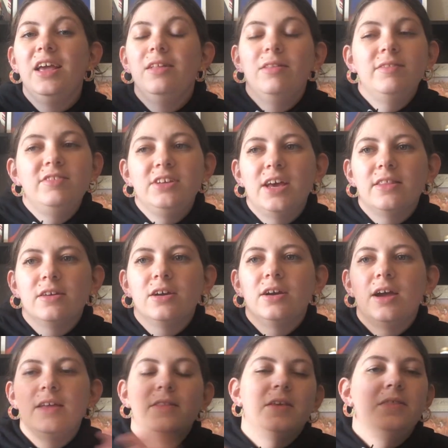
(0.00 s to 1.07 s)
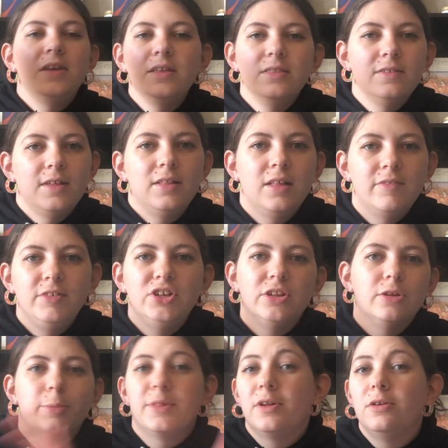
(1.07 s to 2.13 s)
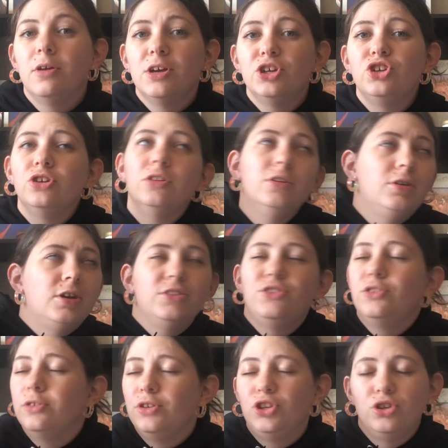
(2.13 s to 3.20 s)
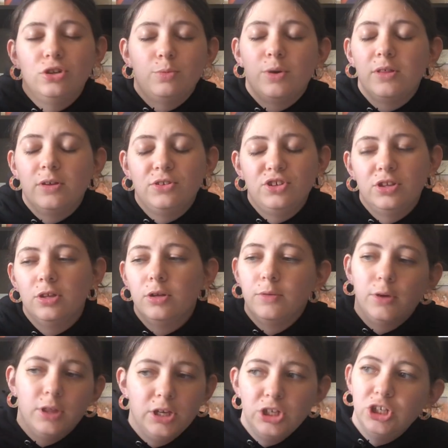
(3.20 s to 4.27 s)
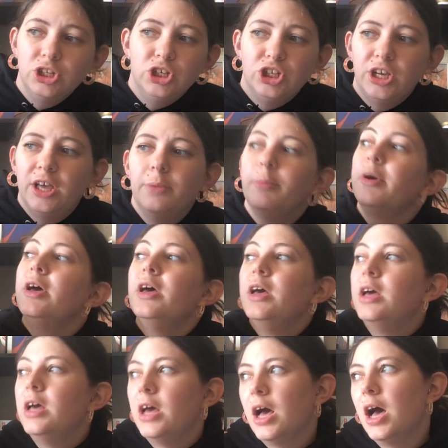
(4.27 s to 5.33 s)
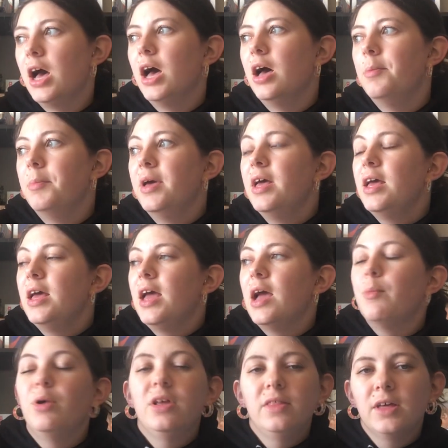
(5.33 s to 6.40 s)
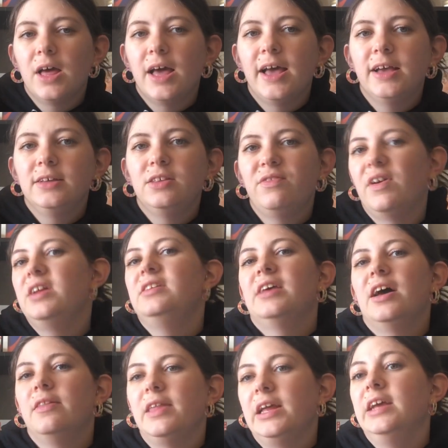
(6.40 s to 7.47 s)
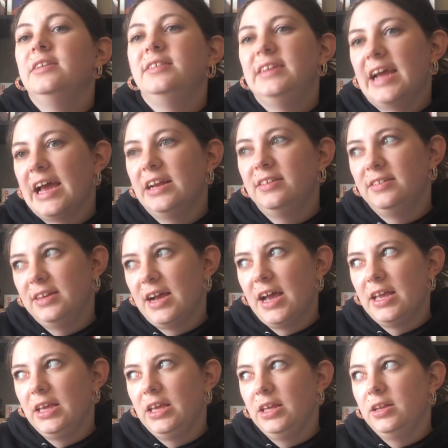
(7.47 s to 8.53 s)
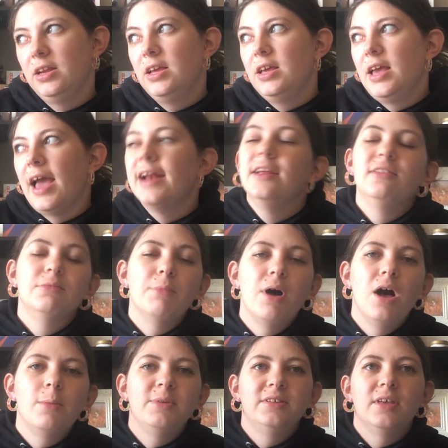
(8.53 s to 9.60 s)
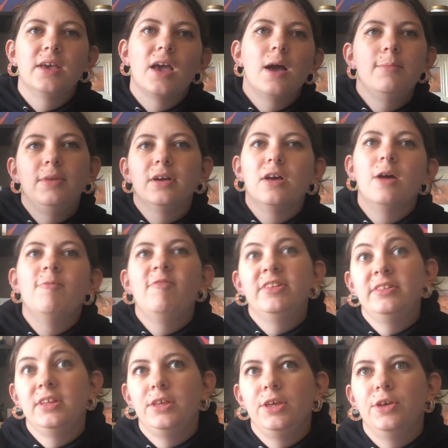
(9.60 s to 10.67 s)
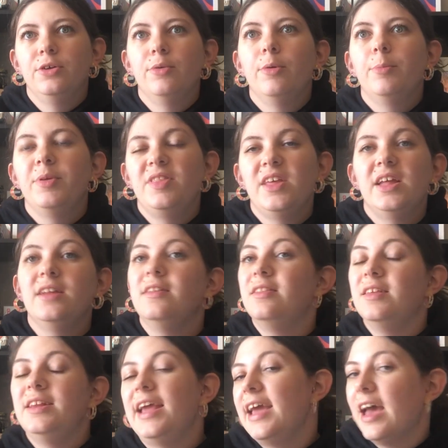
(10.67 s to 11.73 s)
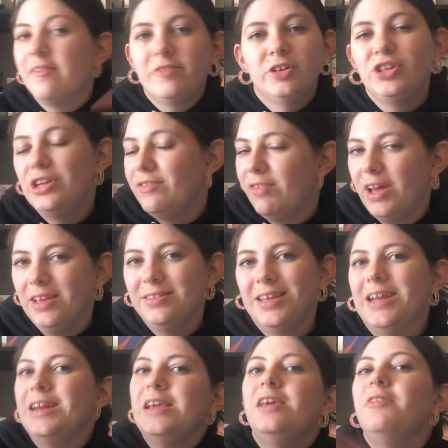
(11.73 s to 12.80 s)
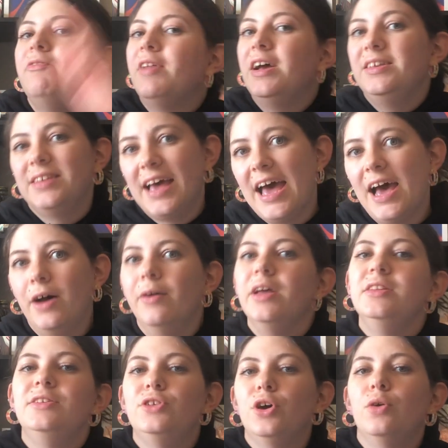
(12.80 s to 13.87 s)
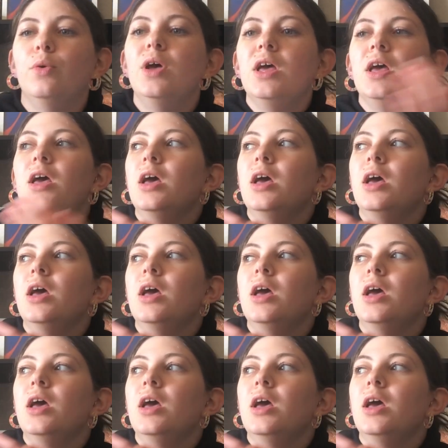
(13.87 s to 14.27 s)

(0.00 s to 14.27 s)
live together and they think that they love each other, but they're not sure. They're not sure whether they're still in a relationship. And one of the guys finds out that his dad is dying, and his mom is like, I'm gonna come visit you. But then the day after she flies in, he flies out, and so